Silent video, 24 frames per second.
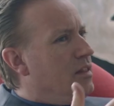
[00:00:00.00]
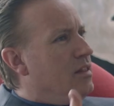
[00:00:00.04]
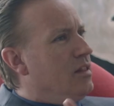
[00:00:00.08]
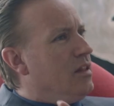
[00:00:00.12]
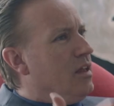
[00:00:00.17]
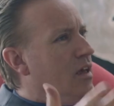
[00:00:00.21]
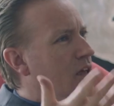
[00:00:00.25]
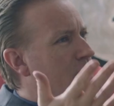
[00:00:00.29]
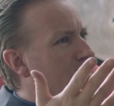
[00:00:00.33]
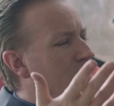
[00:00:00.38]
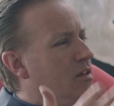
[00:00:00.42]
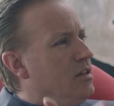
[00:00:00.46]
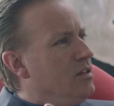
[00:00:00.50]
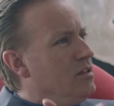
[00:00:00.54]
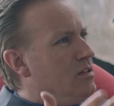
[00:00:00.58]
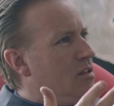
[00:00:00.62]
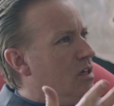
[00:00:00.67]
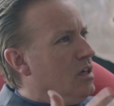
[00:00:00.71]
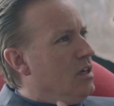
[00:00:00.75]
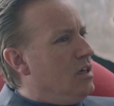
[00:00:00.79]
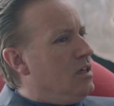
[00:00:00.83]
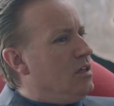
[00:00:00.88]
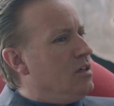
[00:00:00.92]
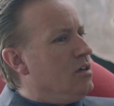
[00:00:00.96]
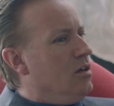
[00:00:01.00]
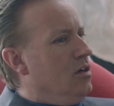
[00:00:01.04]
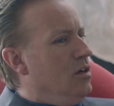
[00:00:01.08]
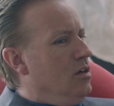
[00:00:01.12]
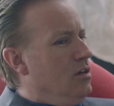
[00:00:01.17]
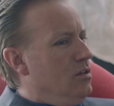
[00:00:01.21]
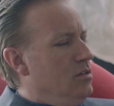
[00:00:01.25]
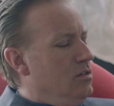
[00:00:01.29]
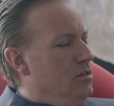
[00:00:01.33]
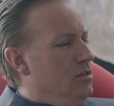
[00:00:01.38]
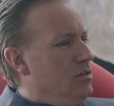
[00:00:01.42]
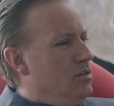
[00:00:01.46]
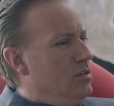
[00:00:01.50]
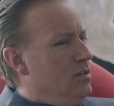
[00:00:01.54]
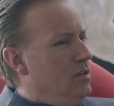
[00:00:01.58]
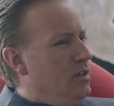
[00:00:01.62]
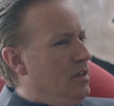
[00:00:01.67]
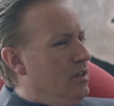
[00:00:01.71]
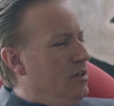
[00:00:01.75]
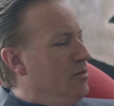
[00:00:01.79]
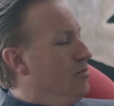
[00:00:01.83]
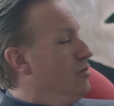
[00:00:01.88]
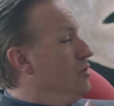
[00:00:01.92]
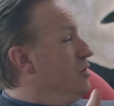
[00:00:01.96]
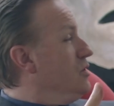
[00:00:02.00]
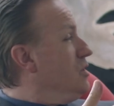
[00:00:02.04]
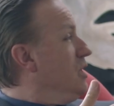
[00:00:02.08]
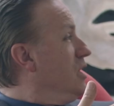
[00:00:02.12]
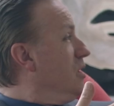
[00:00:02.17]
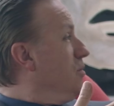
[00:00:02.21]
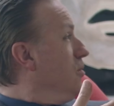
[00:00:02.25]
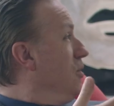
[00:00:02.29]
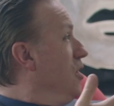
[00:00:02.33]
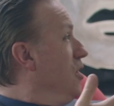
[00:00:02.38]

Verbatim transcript: And, and these icons, like if we take